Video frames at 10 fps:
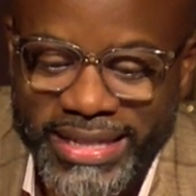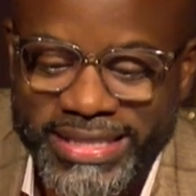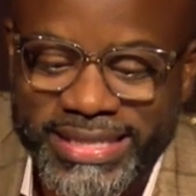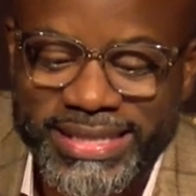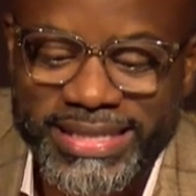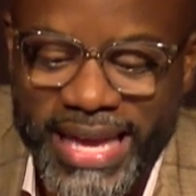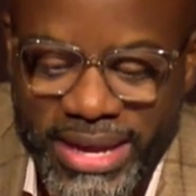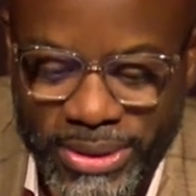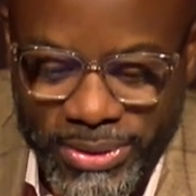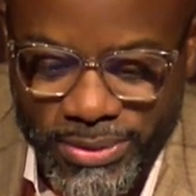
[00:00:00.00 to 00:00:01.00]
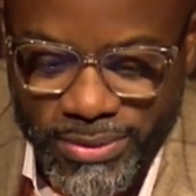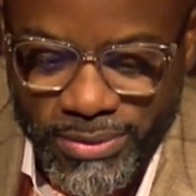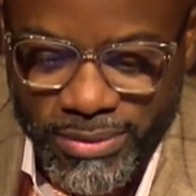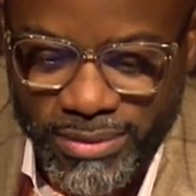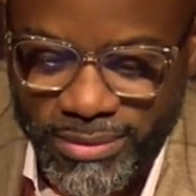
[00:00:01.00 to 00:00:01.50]
is single,
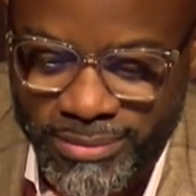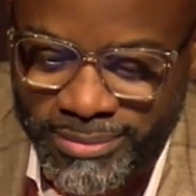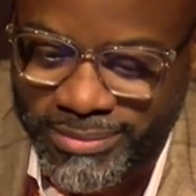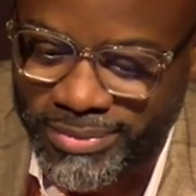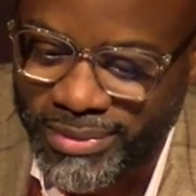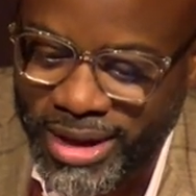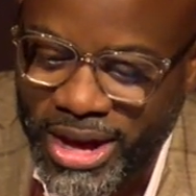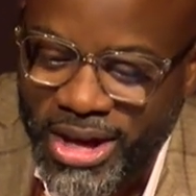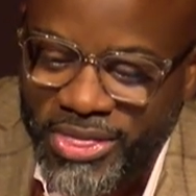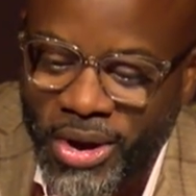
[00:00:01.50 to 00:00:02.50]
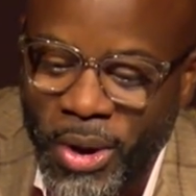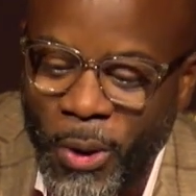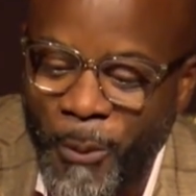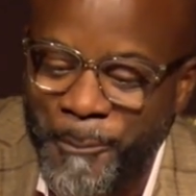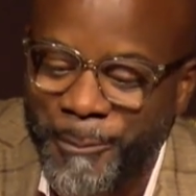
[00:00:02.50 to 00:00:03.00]
mm, the
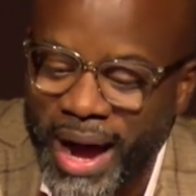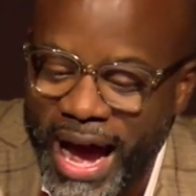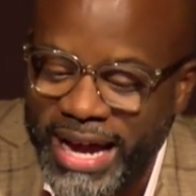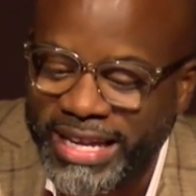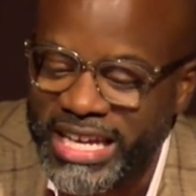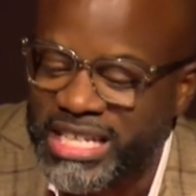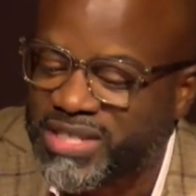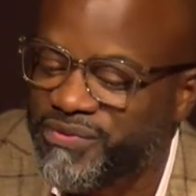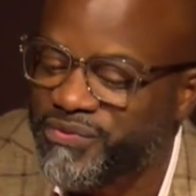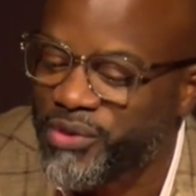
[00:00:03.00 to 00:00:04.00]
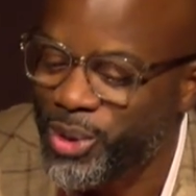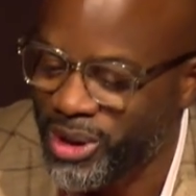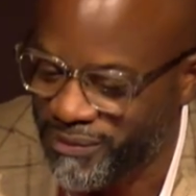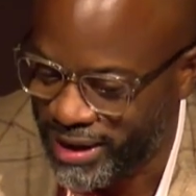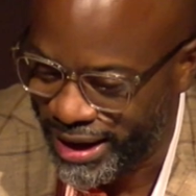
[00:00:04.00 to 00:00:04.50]
whole body is full
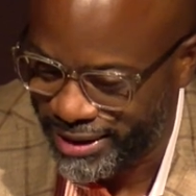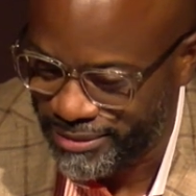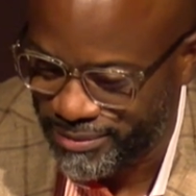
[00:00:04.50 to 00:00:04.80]
of light.